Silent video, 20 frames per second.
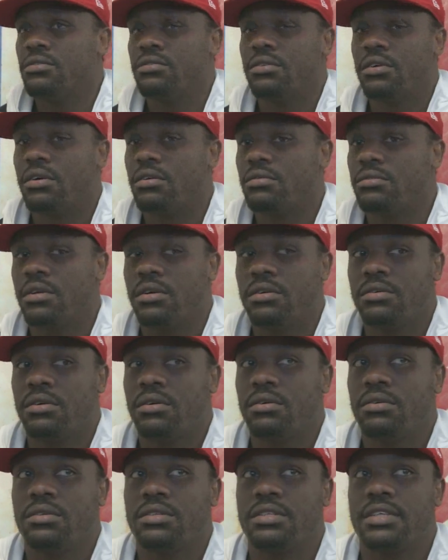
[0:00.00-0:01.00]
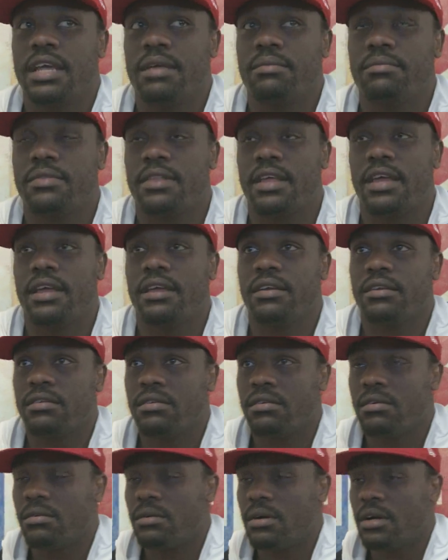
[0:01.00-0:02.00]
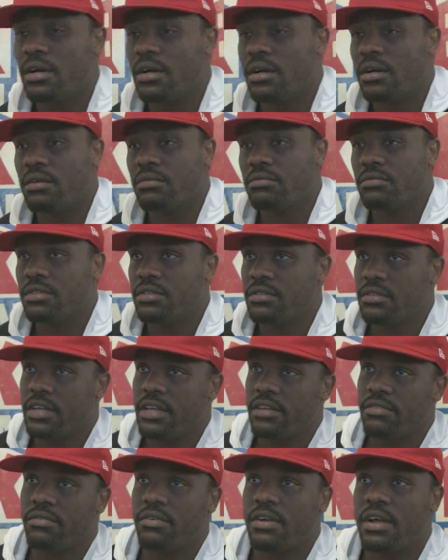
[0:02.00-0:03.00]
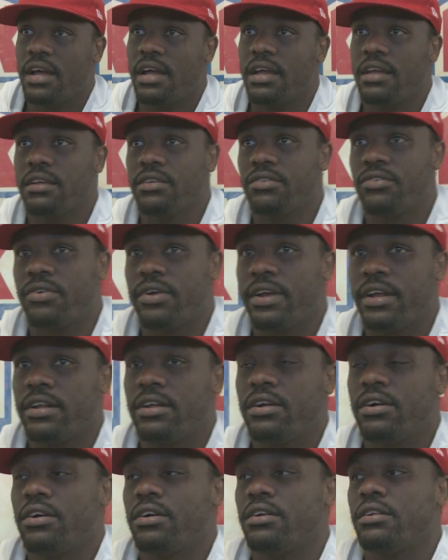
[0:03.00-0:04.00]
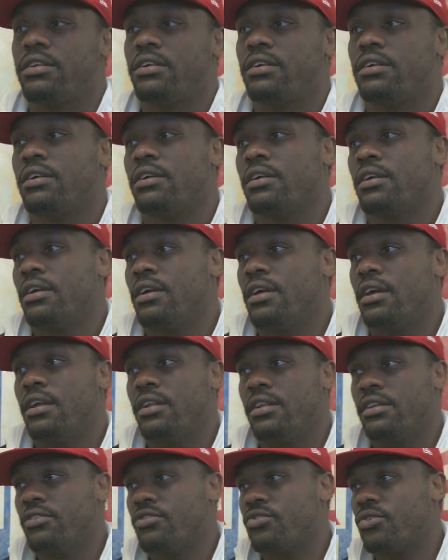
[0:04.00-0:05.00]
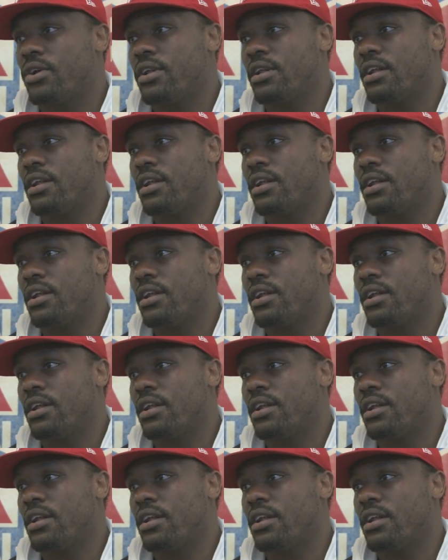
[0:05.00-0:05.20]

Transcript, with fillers: No, no, no. The same thing, you know, uh, eat right, train hard, and enjoy